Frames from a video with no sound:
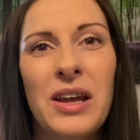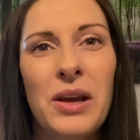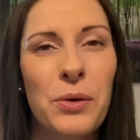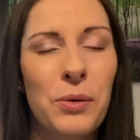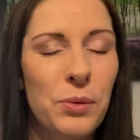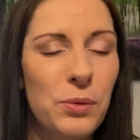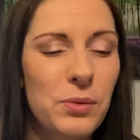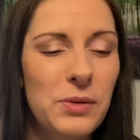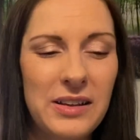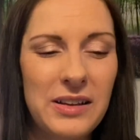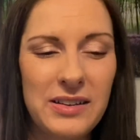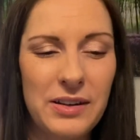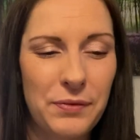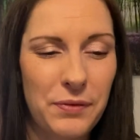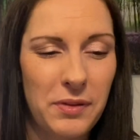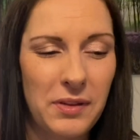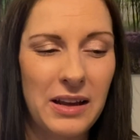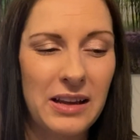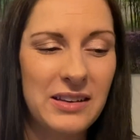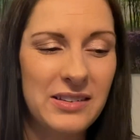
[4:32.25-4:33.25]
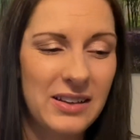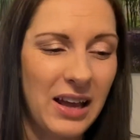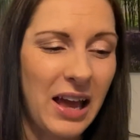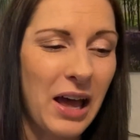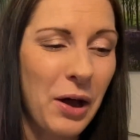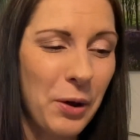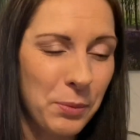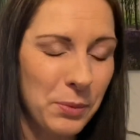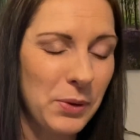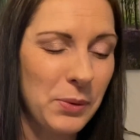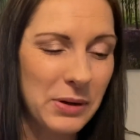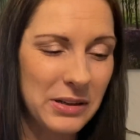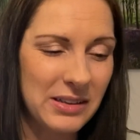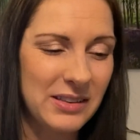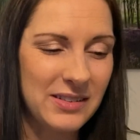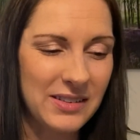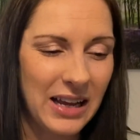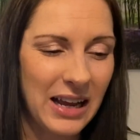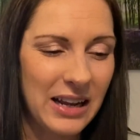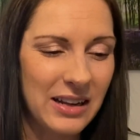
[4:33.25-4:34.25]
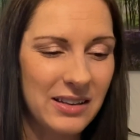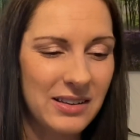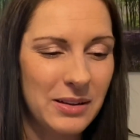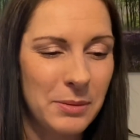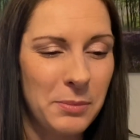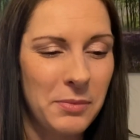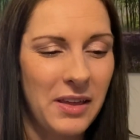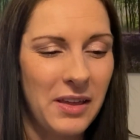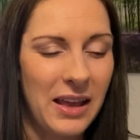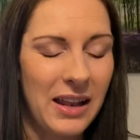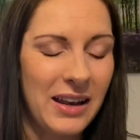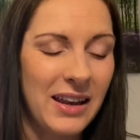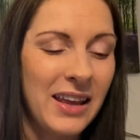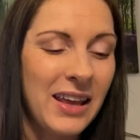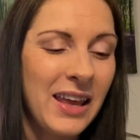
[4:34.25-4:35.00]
all these different things to help you understand something.